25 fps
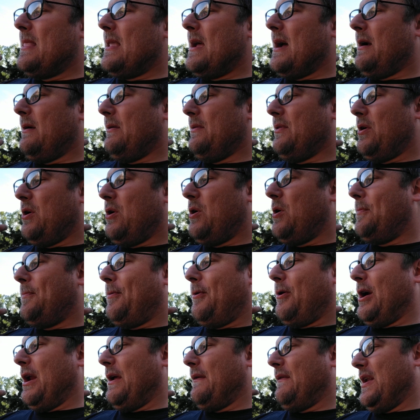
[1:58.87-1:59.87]
whole
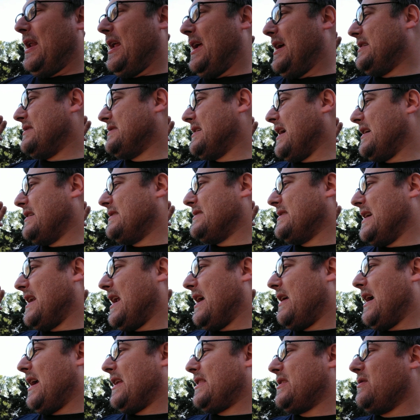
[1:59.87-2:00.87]
point of it is, I said,
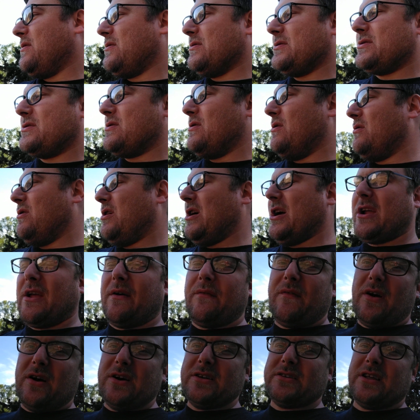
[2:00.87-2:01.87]
I like the old school look.
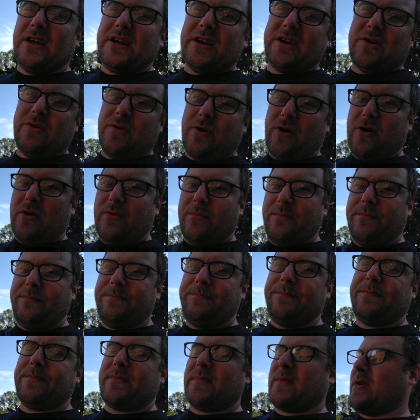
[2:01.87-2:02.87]
I've always liked chrome.
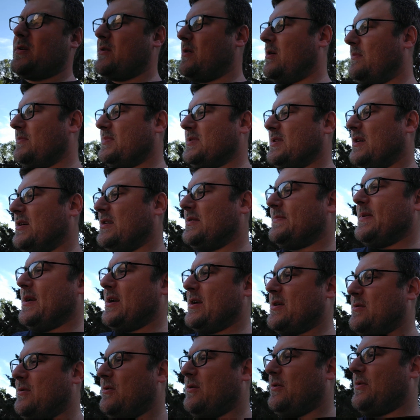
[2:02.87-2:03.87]
Chrome's always been
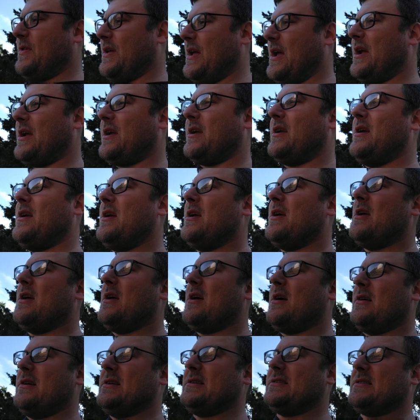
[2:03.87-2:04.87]
a cool thing,
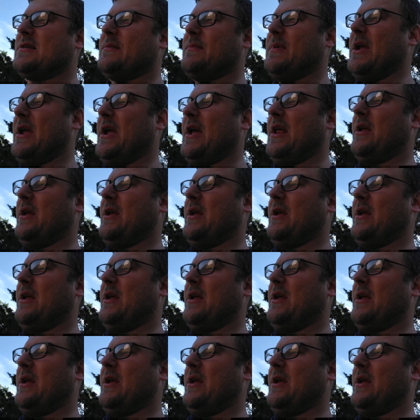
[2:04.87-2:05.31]
at least to me